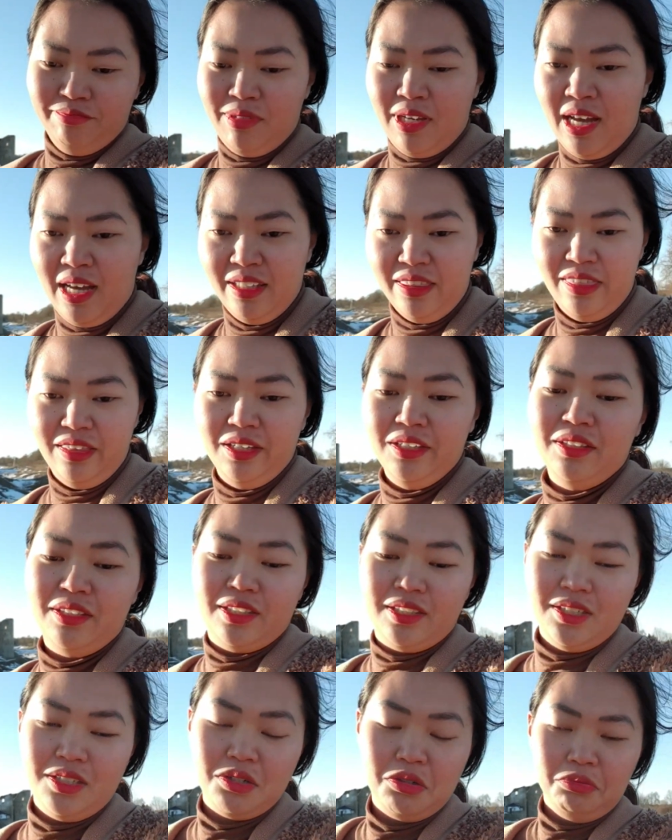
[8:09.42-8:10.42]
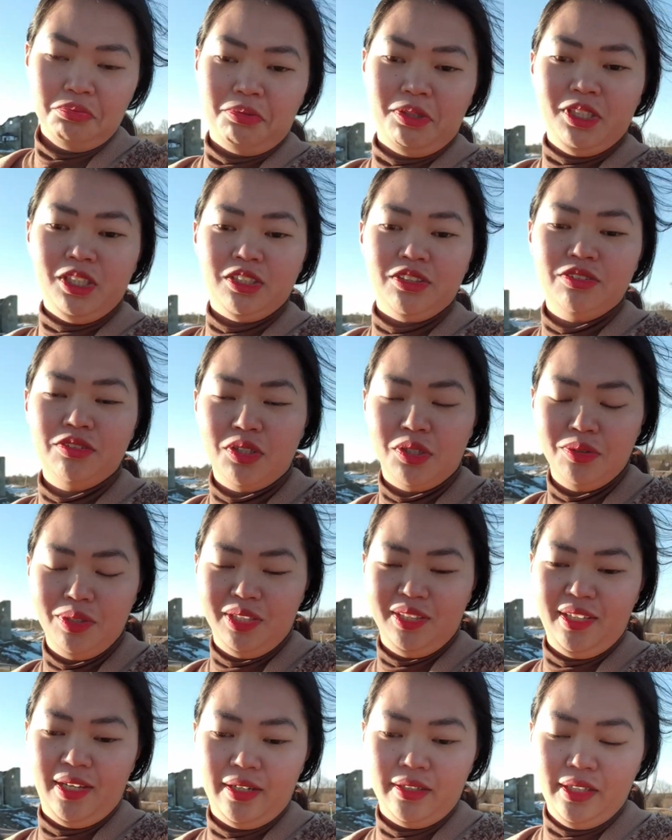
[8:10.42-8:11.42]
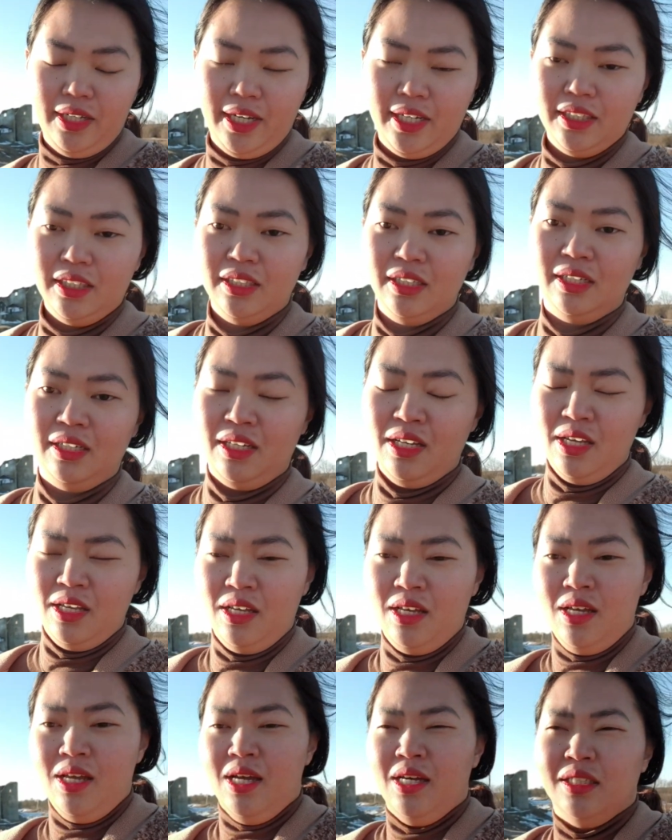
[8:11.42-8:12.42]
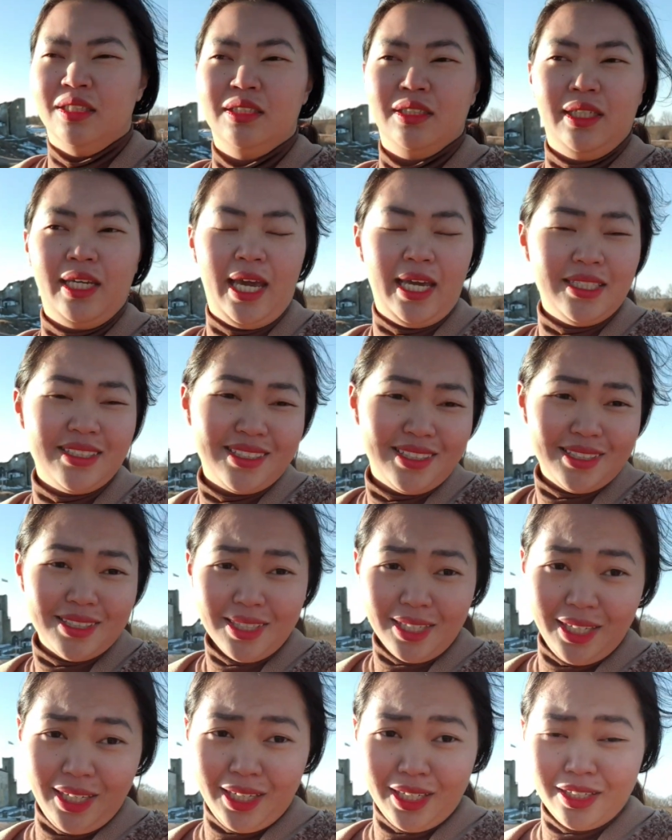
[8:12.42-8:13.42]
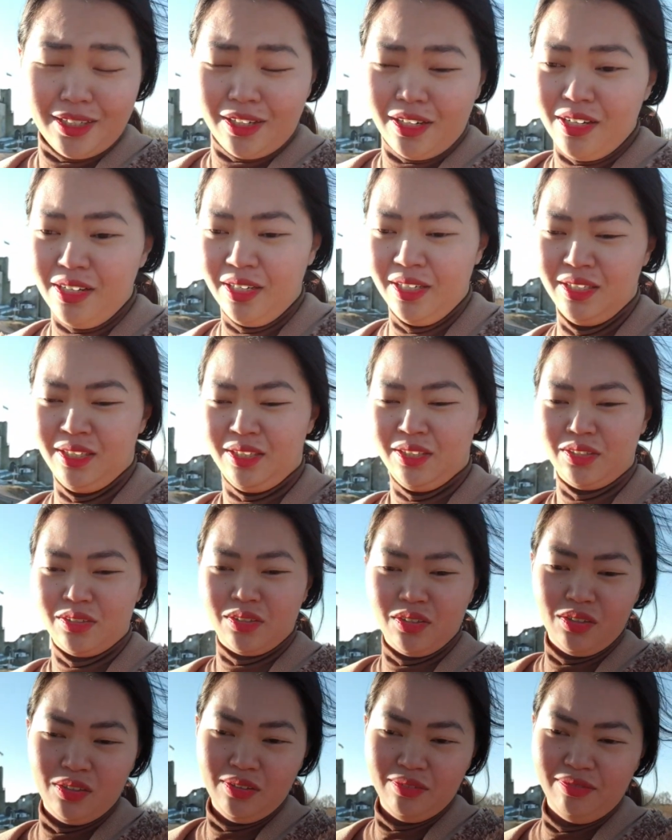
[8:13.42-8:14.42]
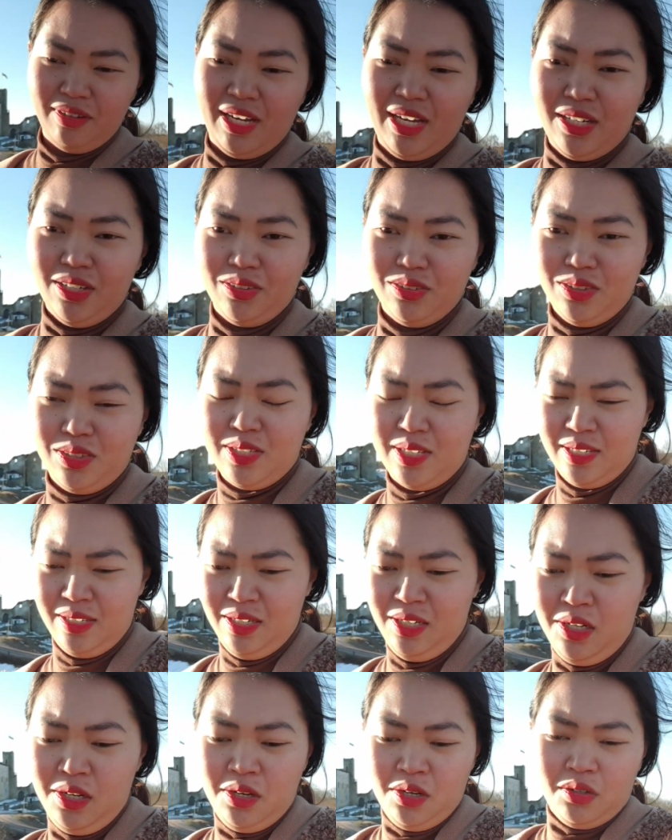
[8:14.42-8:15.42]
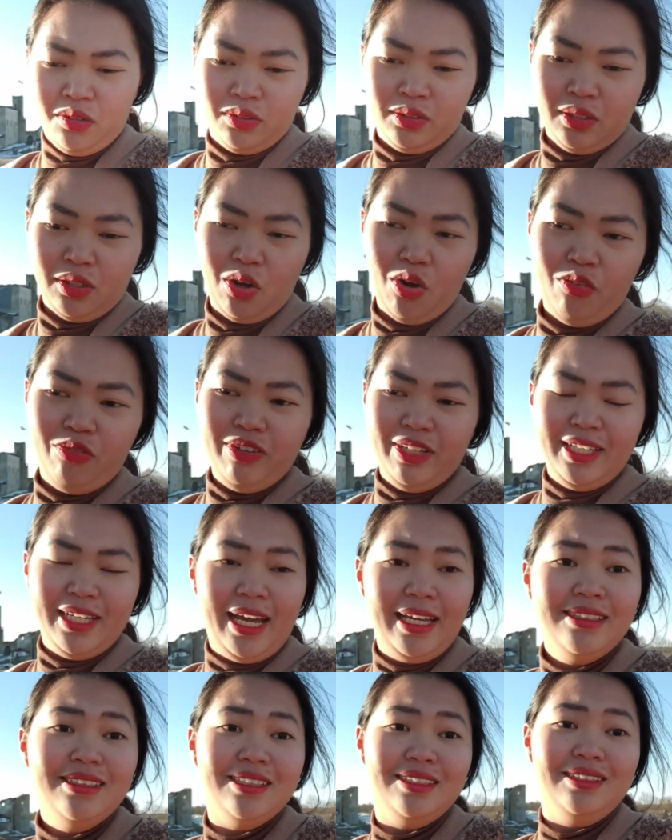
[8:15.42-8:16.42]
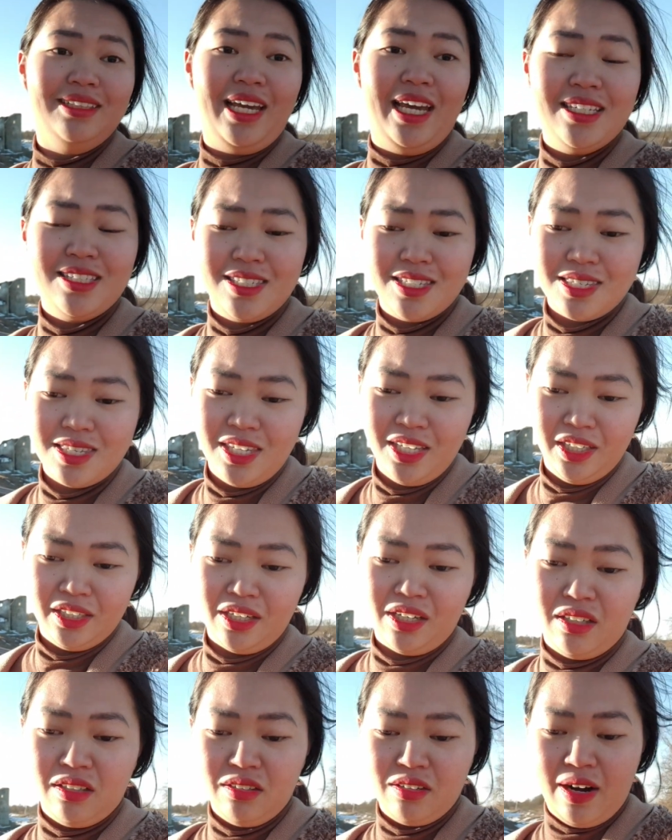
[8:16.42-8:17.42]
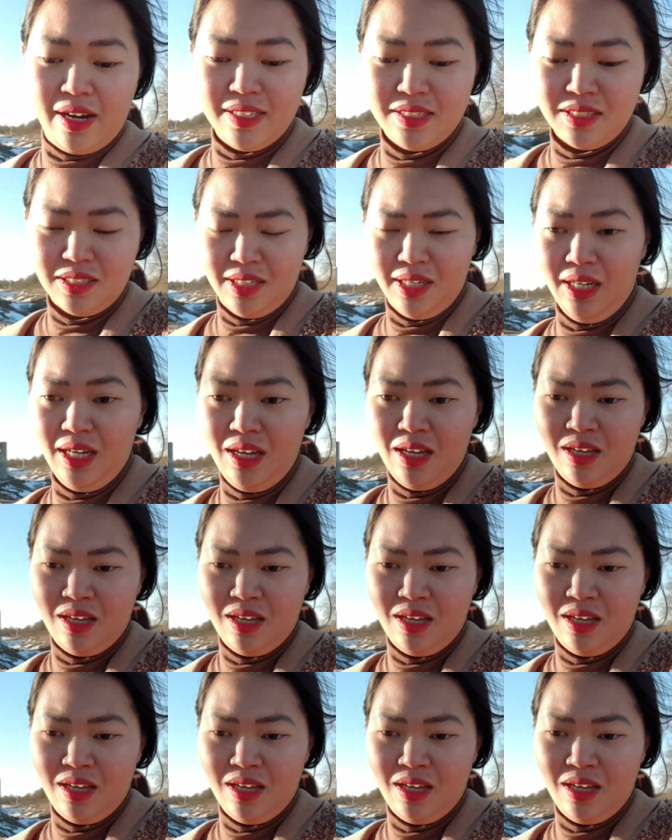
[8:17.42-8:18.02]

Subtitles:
I think there's no point of going there yet. The cases here, the coronavirus or the COVID-19 cases here are rising.